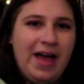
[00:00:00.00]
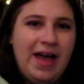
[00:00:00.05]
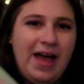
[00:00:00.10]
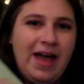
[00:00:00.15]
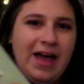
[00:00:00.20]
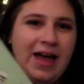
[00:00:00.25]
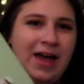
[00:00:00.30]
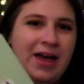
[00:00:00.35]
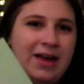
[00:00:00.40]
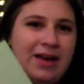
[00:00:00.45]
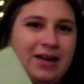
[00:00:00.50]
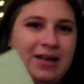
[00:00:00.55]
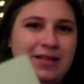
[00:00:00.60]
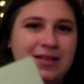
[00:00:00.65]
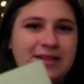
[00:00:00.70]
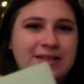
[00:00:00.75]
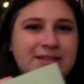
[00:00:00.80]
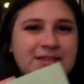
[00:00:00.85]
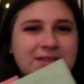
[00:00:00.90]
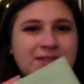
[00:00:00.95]
And
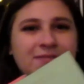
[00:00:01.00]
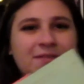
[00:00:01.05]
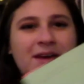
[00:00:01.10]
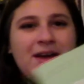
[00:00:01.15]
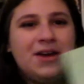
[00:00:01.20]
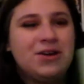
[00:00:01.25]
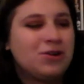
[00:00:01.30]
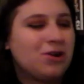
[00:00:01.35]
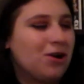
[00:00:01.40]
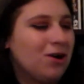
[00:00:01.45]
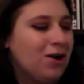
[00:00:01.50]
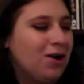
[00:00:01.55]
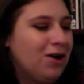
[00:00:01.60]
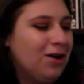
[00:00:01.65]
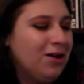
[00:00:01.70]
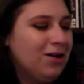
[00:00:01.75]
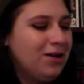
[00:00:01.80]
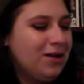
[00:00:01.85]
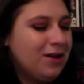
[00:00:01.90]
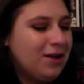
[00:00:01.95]
this is
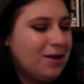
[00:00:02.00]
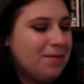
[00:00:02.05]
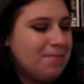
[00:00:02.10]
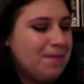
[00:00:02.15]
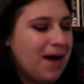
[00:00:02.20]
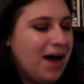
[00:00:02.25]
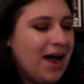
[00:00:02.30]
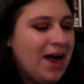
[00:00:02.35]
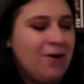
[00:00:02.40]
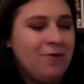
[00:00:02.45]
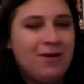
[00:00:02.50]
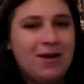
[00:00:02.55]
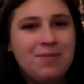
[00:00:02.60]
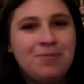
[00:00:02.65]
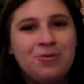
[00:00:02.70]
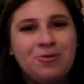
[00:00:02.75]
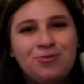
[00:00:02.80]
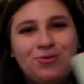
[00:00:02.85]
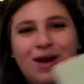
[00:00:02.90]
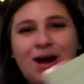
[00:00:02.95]
Fangirl by
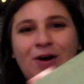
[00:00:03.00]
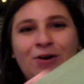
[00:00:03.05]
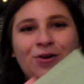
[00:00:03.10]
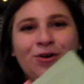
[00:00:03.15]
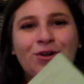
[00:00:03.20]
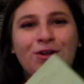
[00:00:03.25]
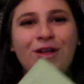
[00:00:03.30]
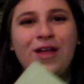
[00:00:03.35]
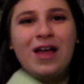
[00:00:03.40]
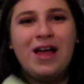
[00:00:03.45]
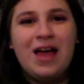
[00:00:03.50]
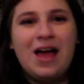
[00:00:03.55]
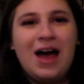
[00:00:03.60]
Rainbow Rowell.